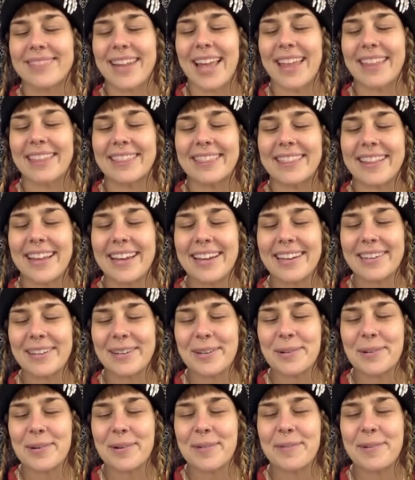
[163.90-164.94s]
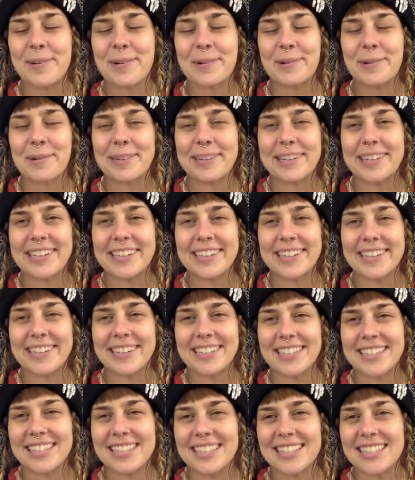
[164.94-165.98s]
and let go of your
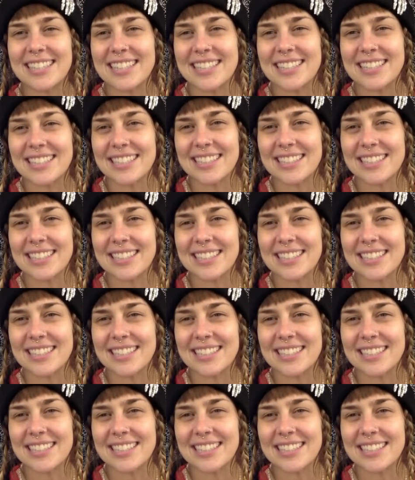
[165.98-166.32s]
worries.